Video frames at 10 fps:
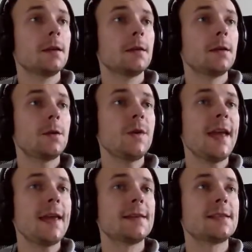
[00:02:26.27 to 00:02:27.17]

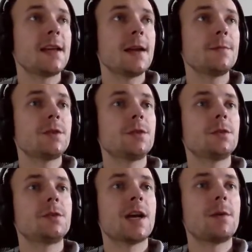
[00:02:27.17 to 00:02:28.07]
Okay, it's time
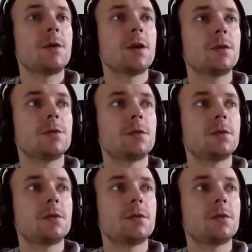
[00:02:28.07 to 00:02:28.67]
to download